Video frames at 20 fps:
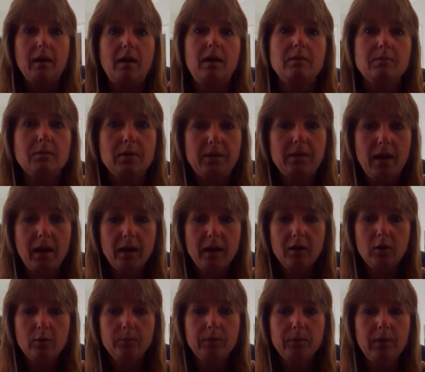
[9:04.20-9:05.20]
And with that, I
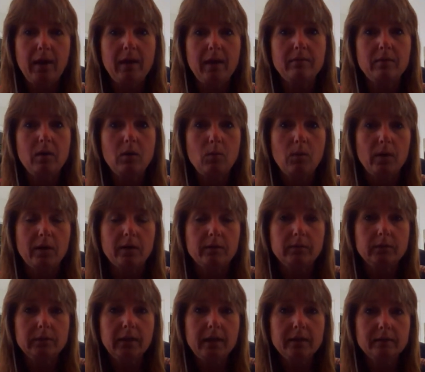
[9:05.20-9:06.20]
hope you have a
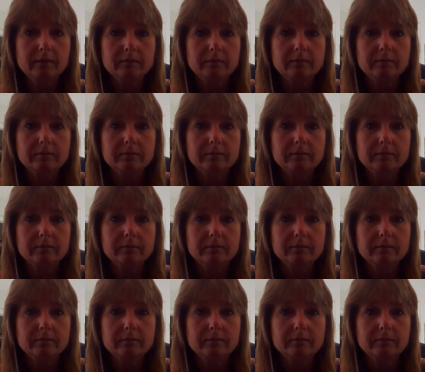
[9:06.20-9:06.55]
wonderful day.